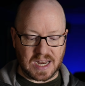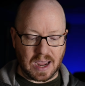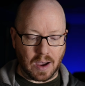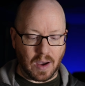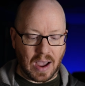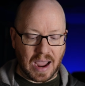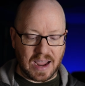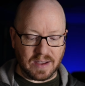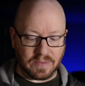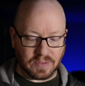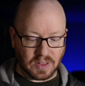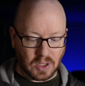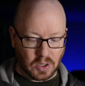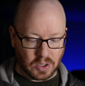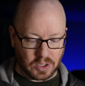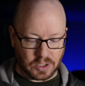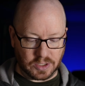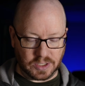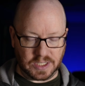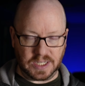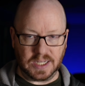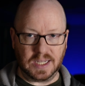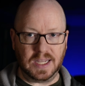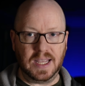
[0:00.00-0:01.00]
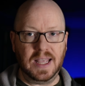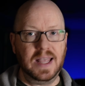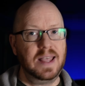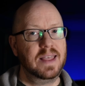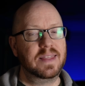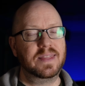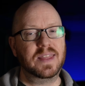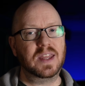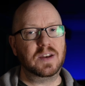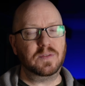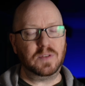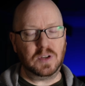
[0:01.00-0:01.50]
Now I have learned
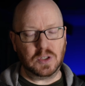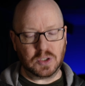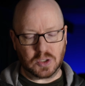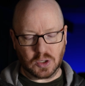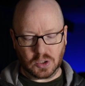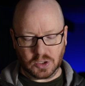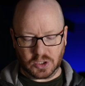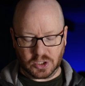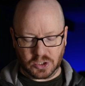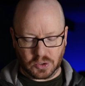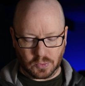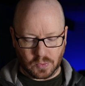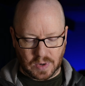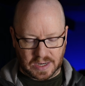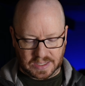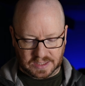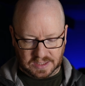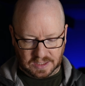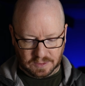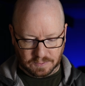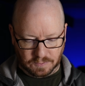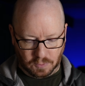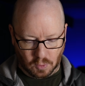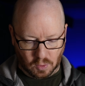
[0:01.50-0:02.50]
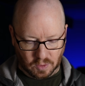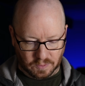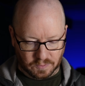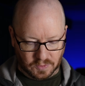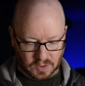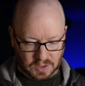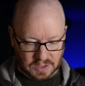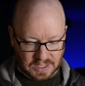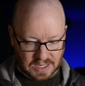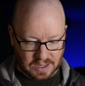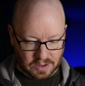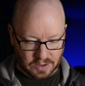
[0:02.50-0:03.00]
that if you search directly for
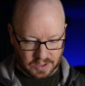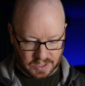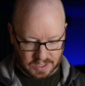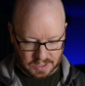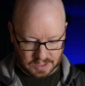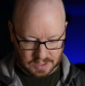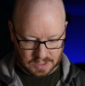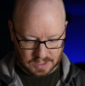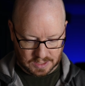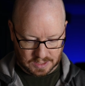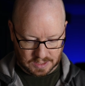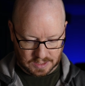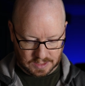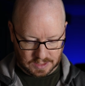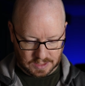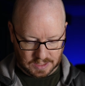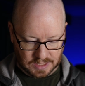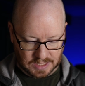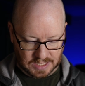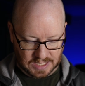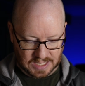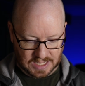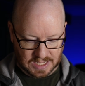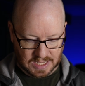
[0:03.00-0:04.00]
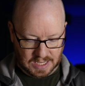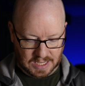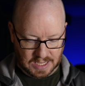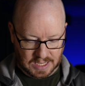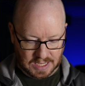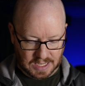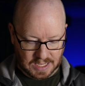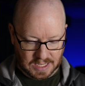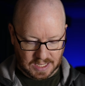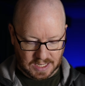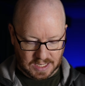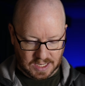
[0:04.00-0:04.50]
Valerian,
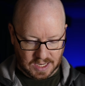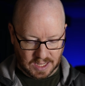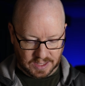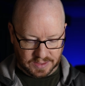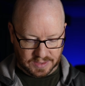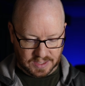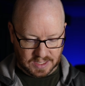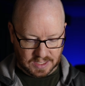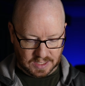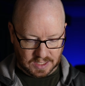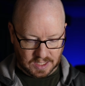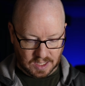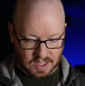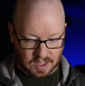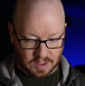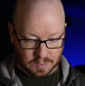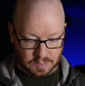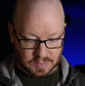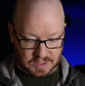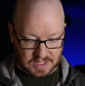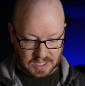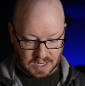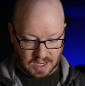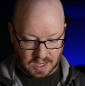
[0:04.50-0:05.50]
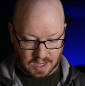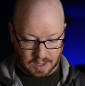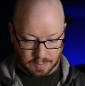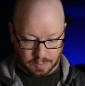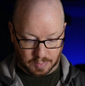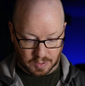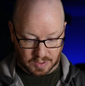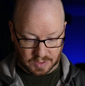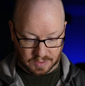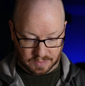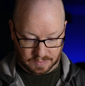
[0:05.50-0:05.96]
nothing comes up.